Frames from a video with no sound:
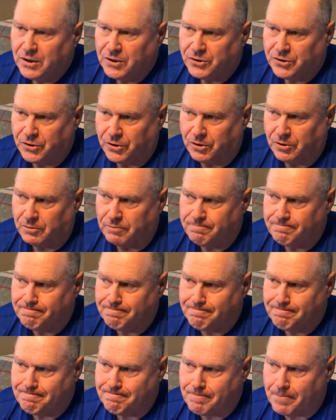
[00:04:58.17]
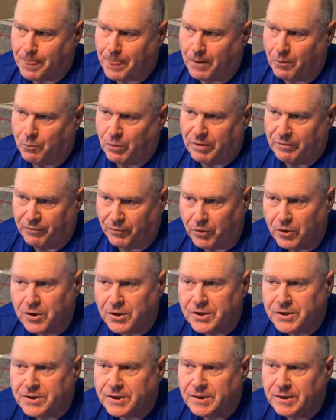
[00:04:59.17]
So we
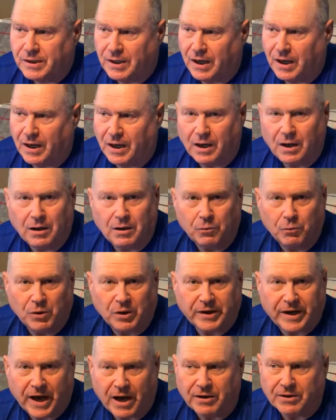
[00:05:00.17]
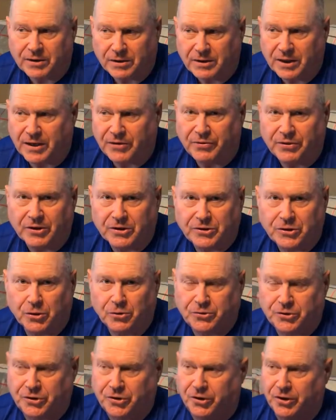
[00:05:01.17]
first will calculate their
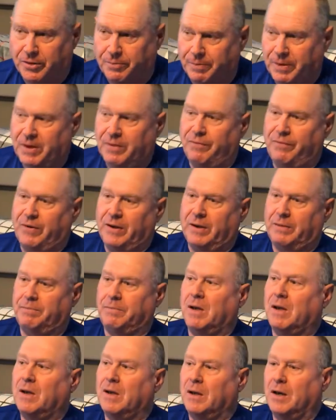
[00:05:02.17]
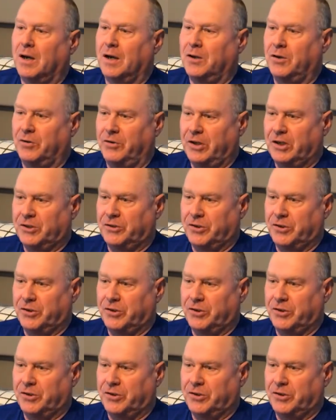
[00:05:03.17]
Social Security benefit under the